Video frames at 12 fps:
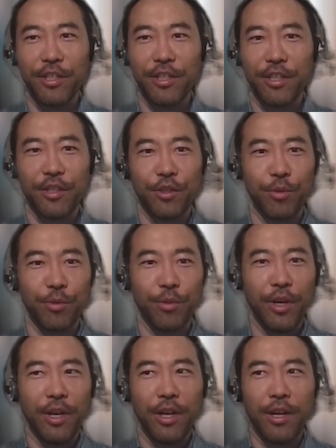is to
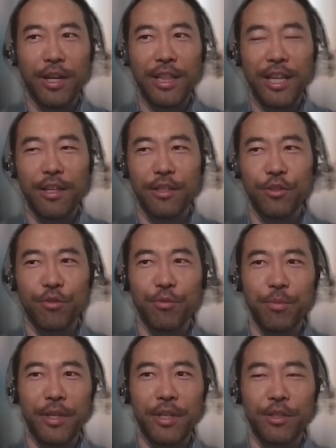
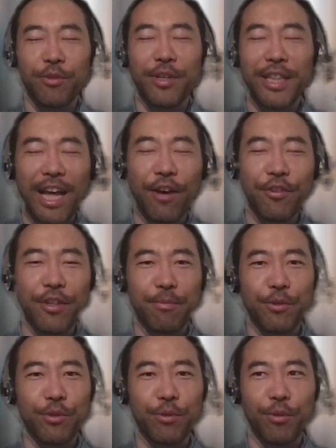allow
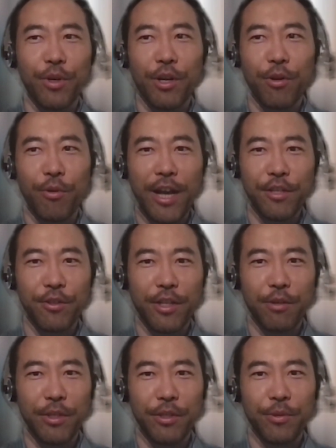them to gradually
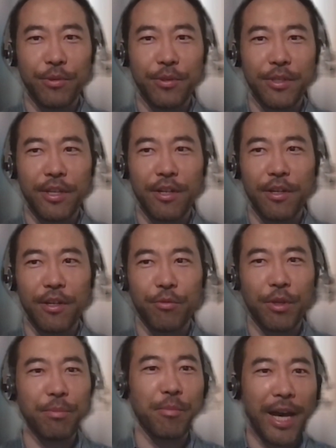reduce their
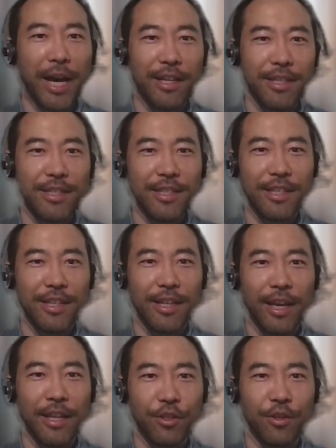repo balance
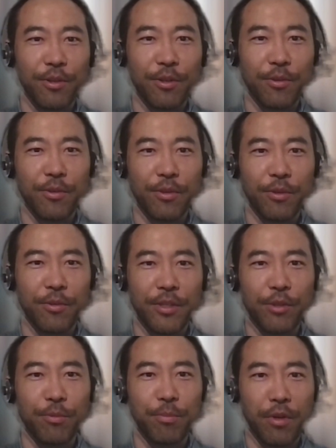and turn those
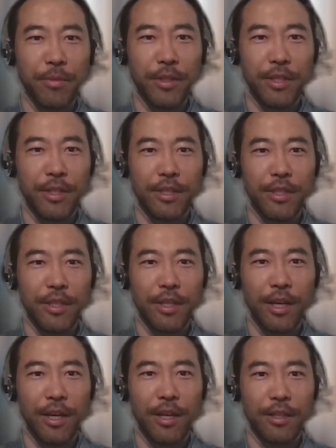into permanent
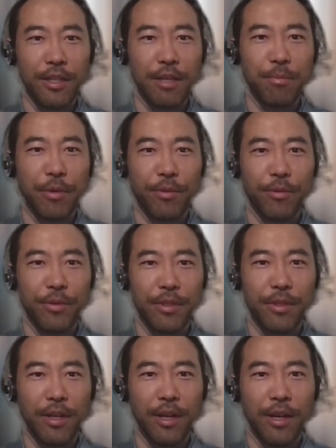T-bills
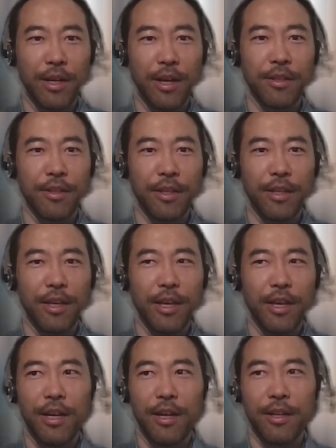on
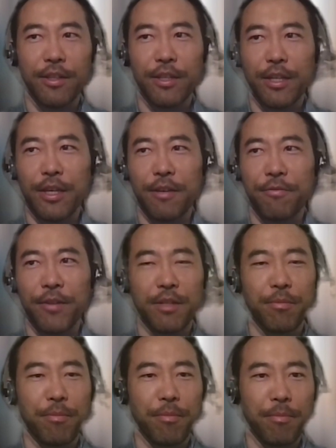the Fed
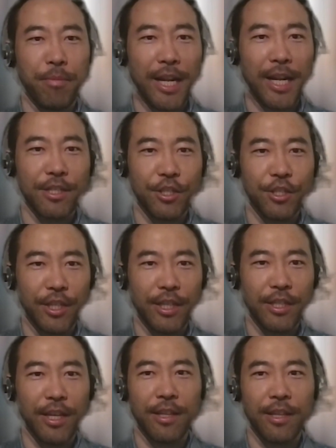balance sheet
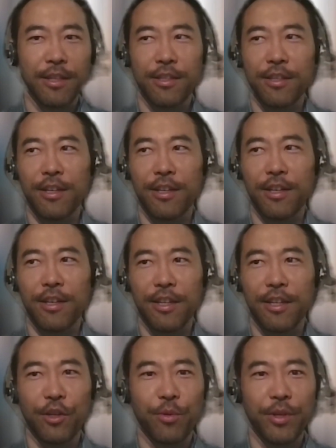and
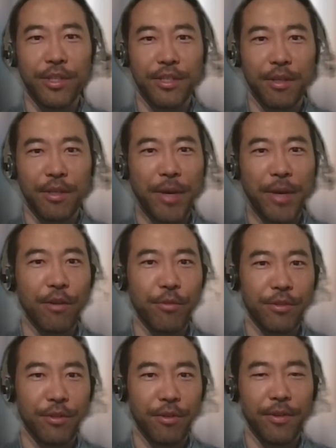increase the bank reserve